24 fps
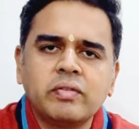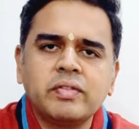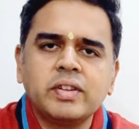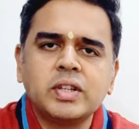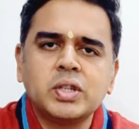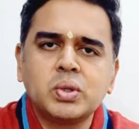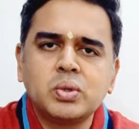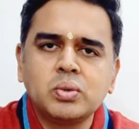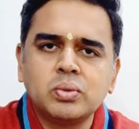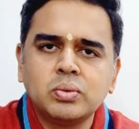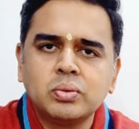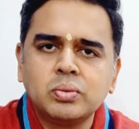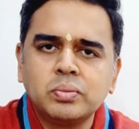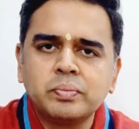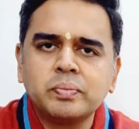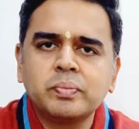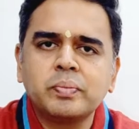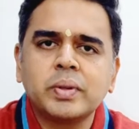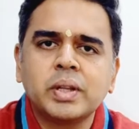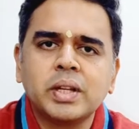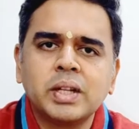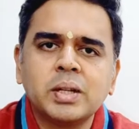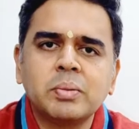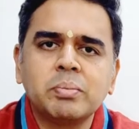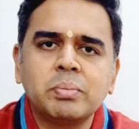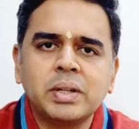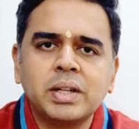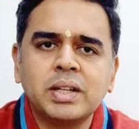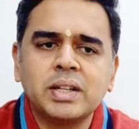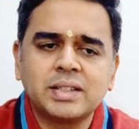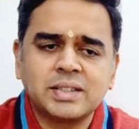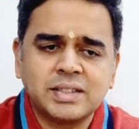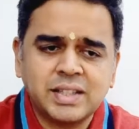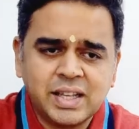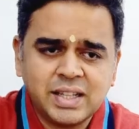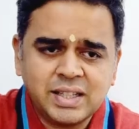Vishnu in a
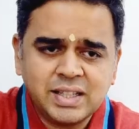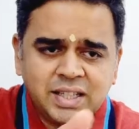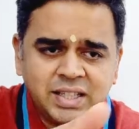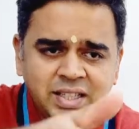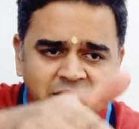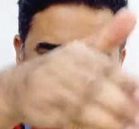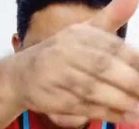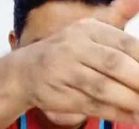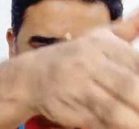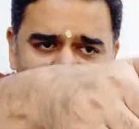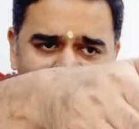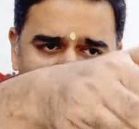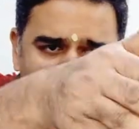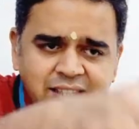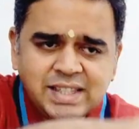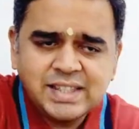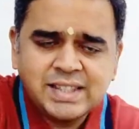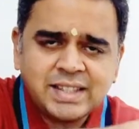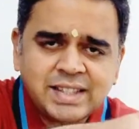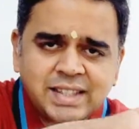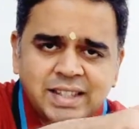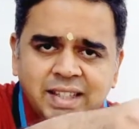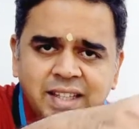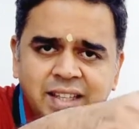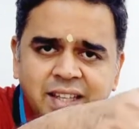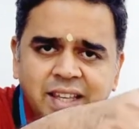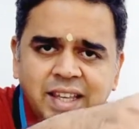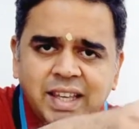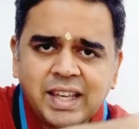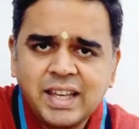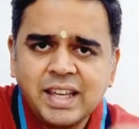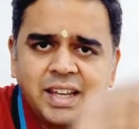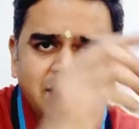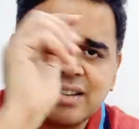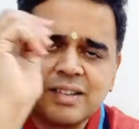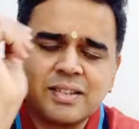pillar, saying that he is
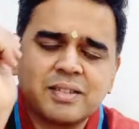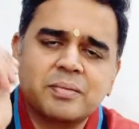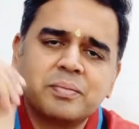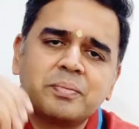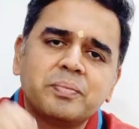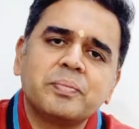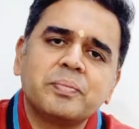here,